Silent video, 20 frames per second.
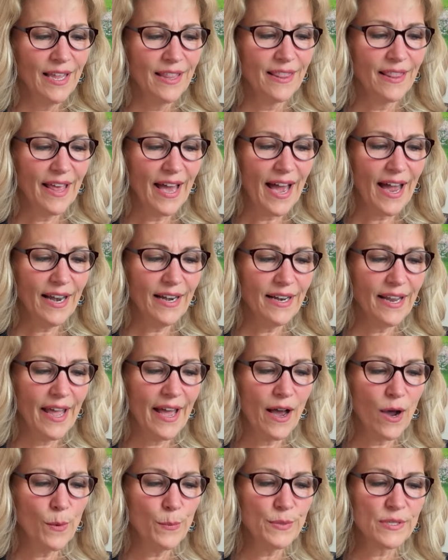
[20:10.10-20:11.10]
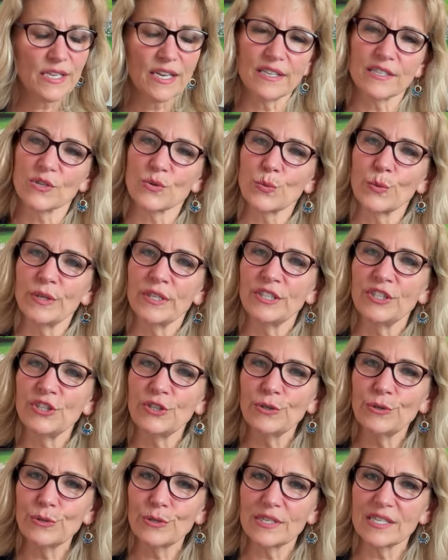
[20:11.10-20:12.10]
that helps us
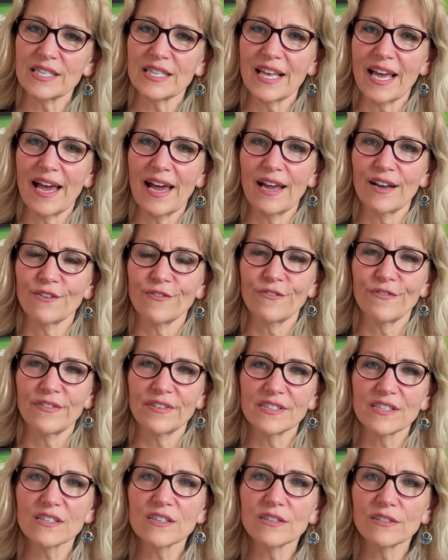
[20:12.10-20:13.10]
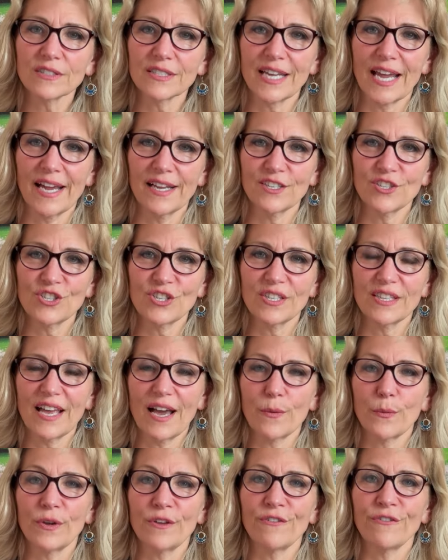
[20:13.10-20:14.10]
reduce that physical tension
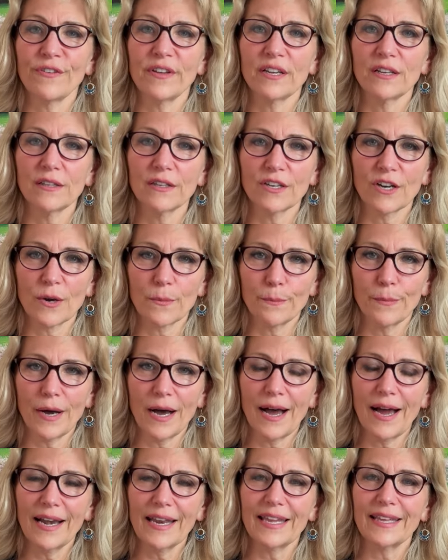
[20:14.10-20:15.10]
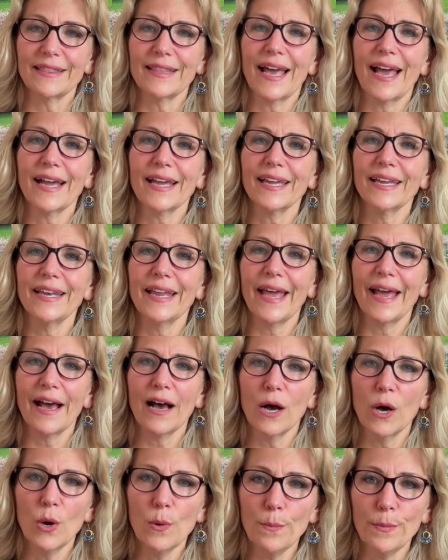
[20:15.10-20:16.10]
that we feel in our body, and that can
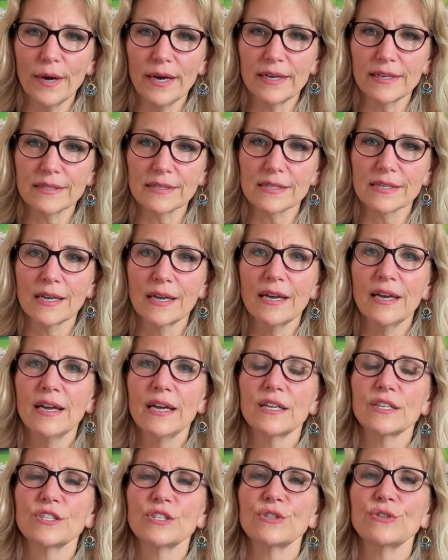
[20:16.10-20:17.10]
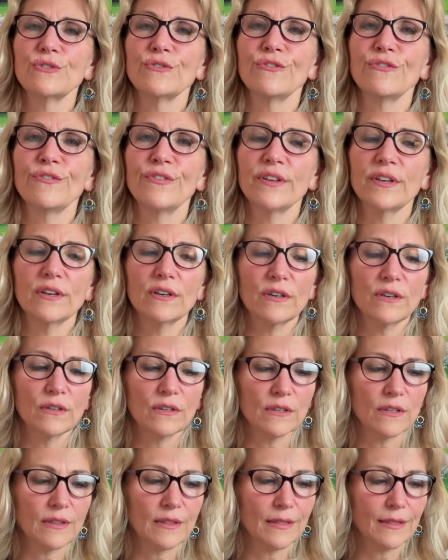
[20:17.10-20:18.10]
help us to
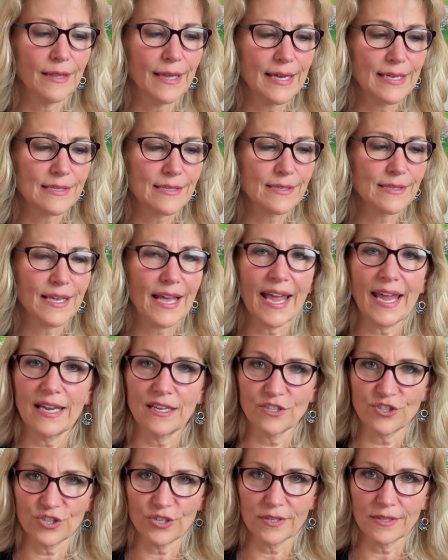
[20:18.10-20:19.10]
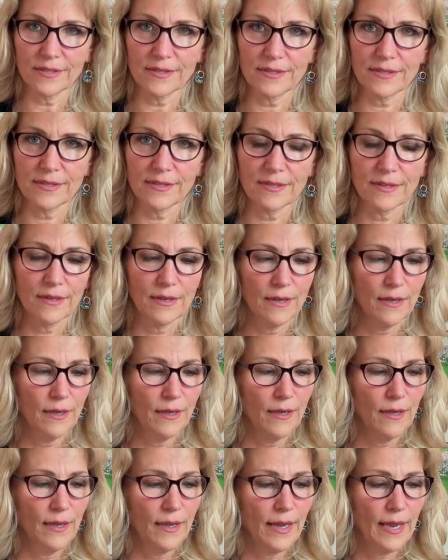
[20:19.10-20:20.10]
feel less anxious.
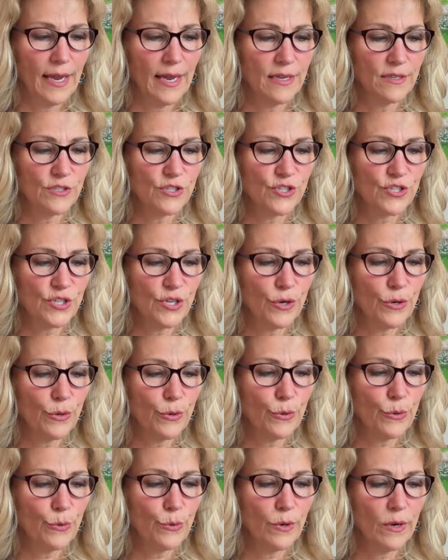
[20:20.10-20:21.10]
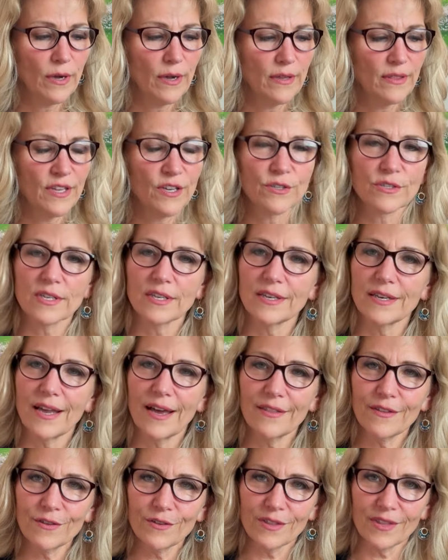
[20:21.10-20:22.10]
And so there's
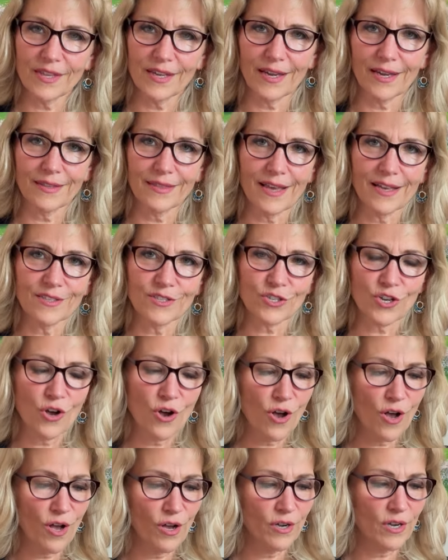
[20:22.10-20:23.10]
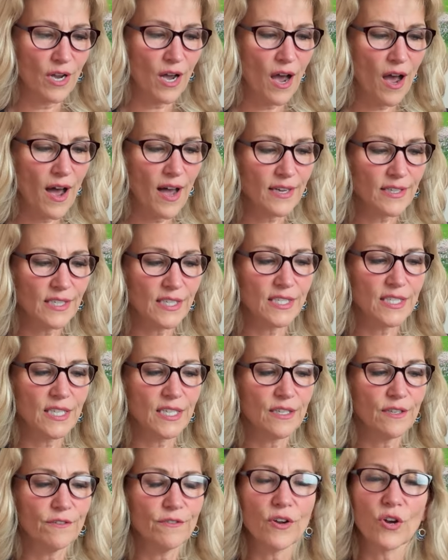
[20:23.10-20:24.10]
another thing that's called
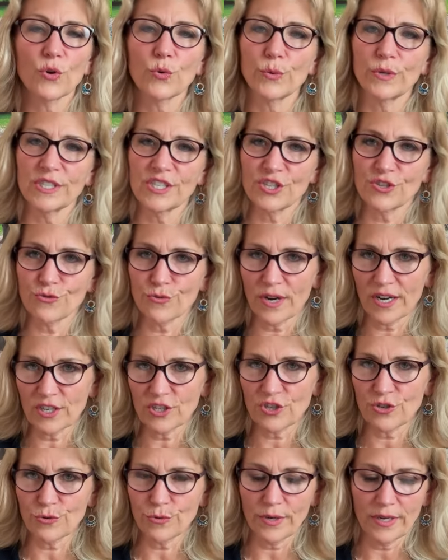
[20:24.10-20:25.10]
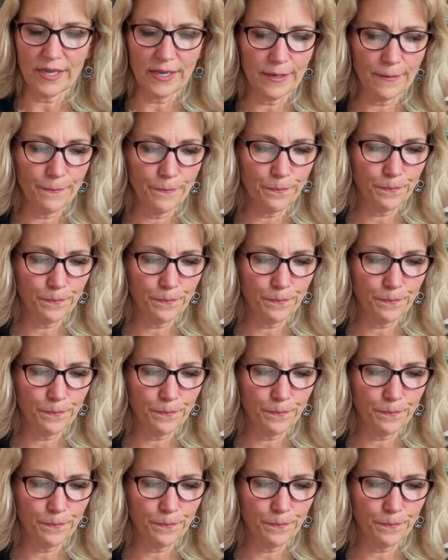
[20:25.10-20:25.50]
cognitive restructuring,